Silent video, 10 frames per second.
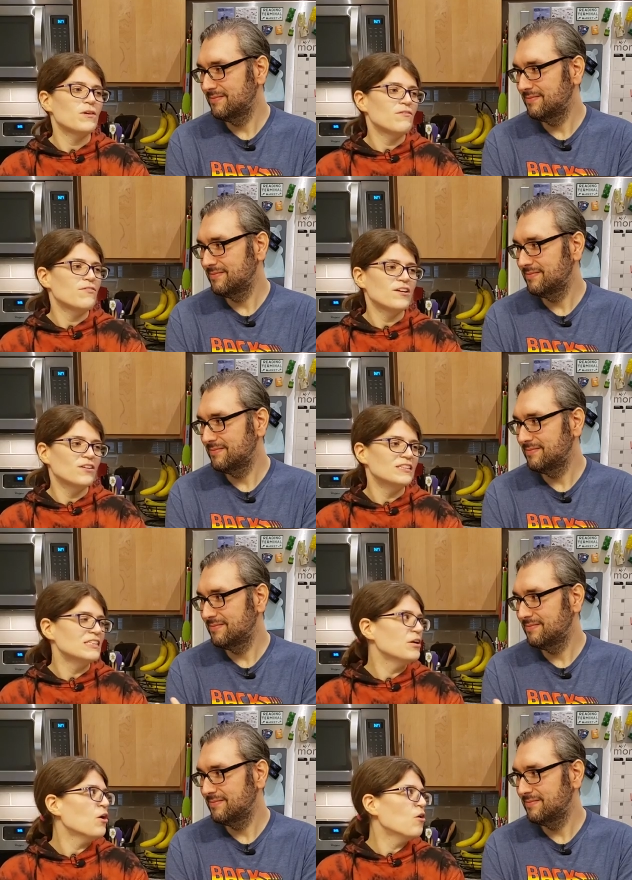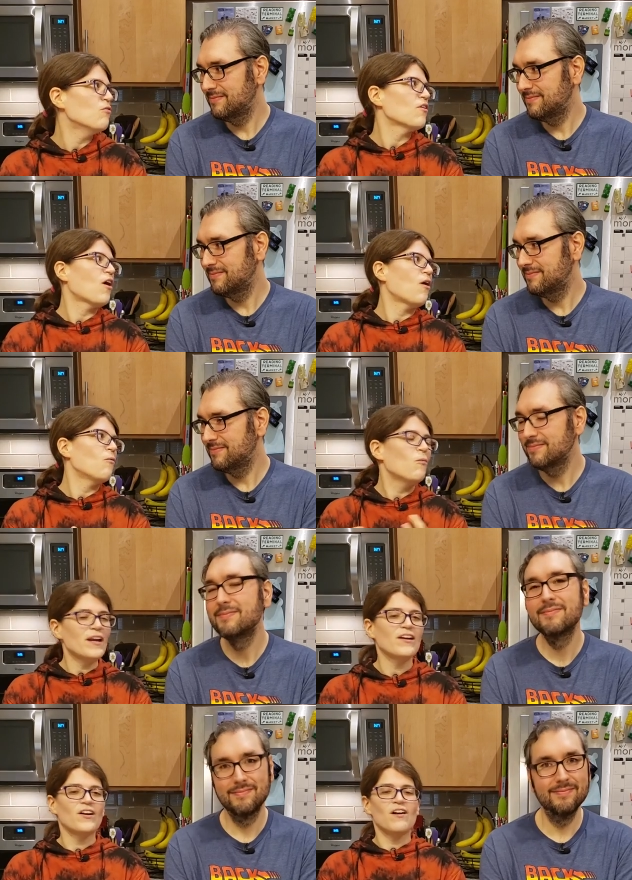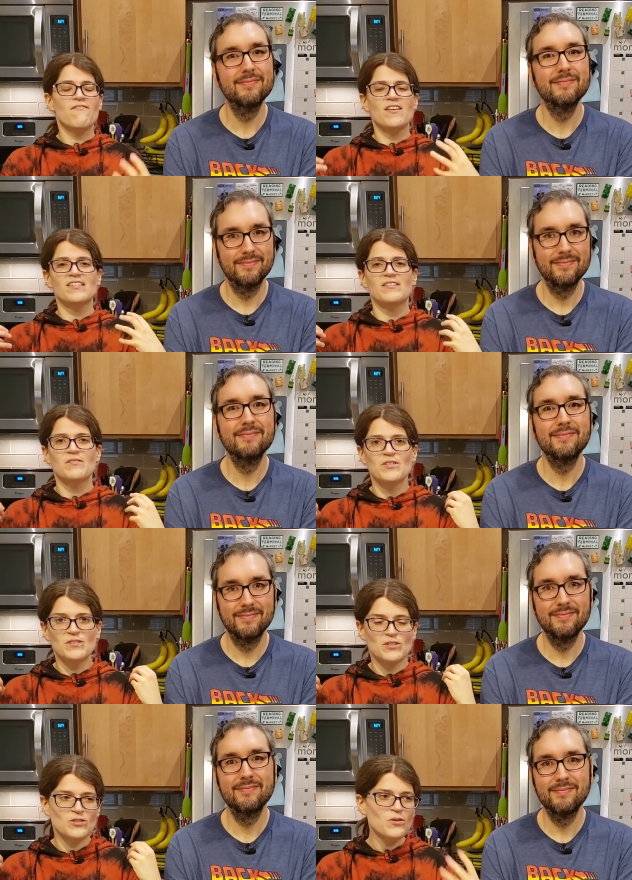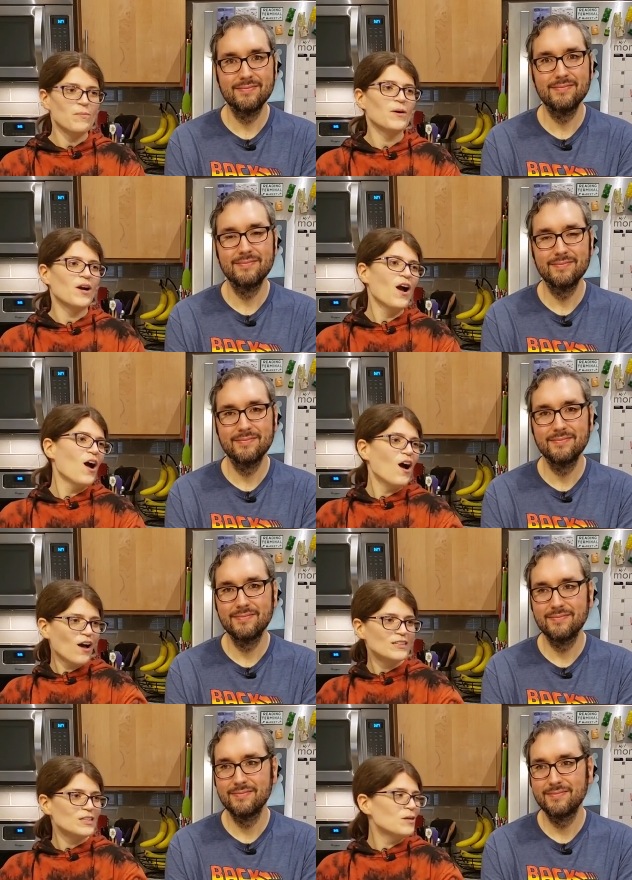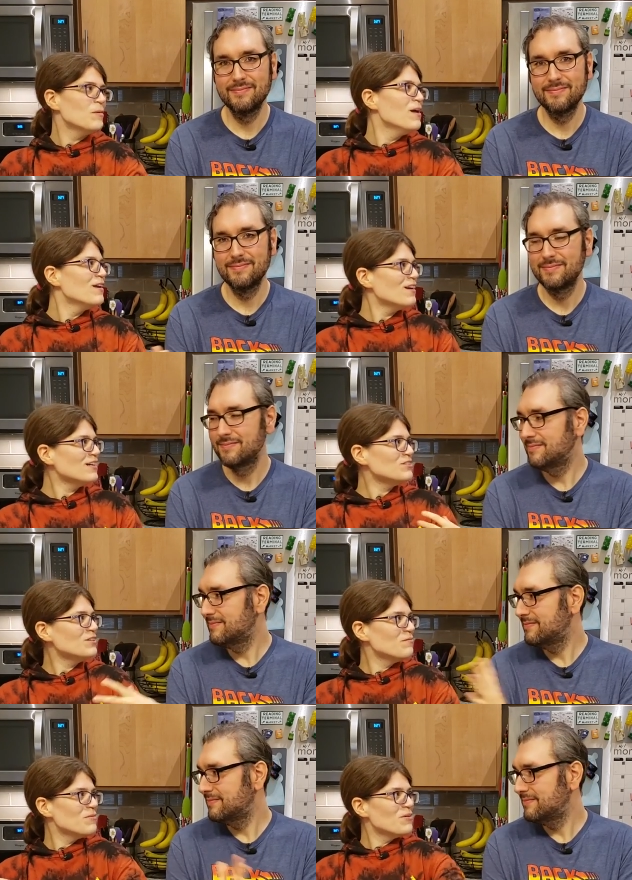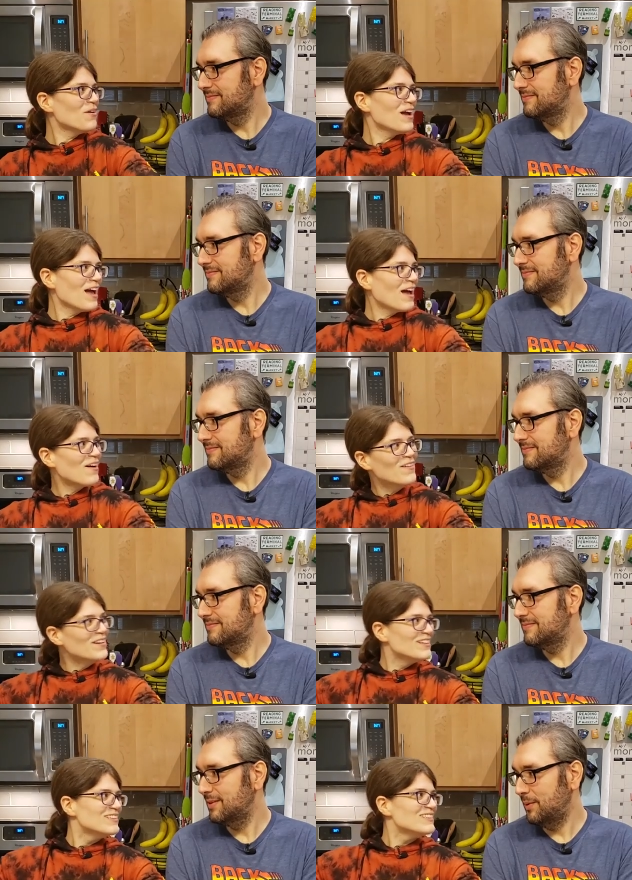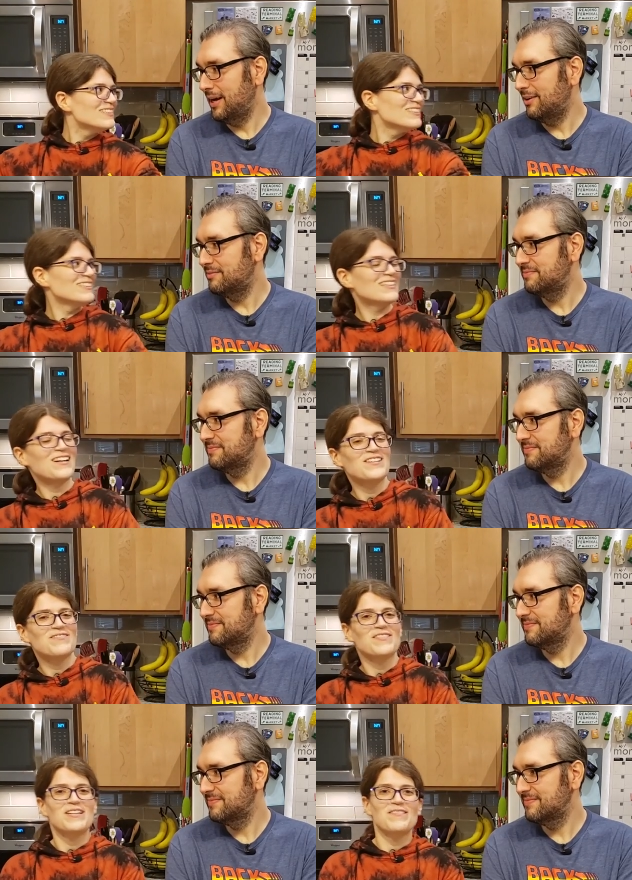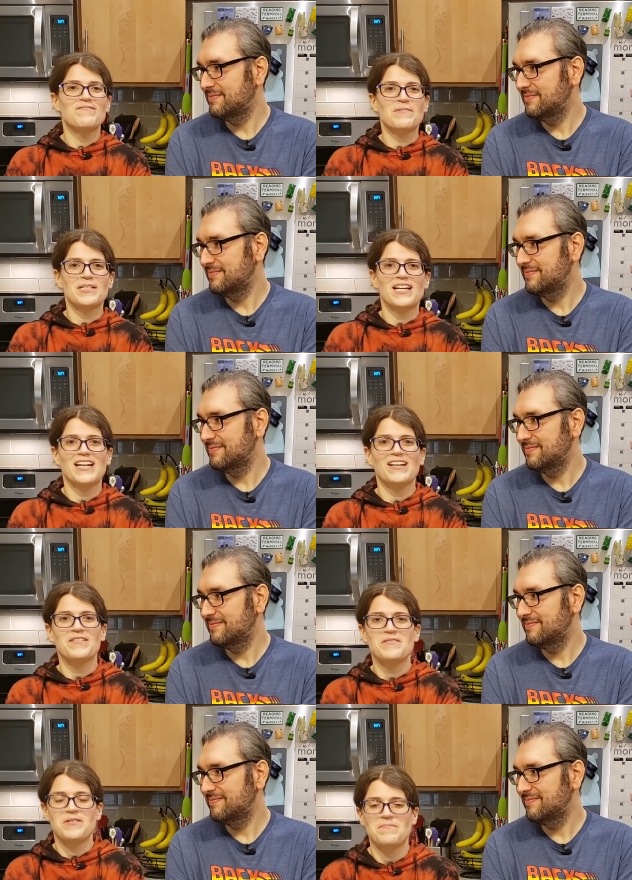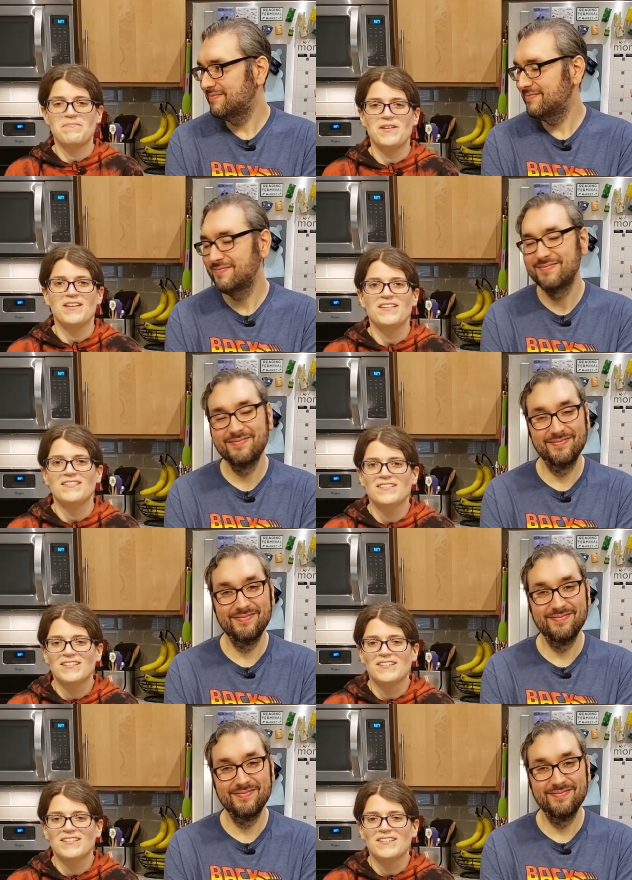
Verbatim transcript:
Speaker 1: we feel is the overall winner of this super awesome nice cream throwdown. Wow. That was me pretending to be.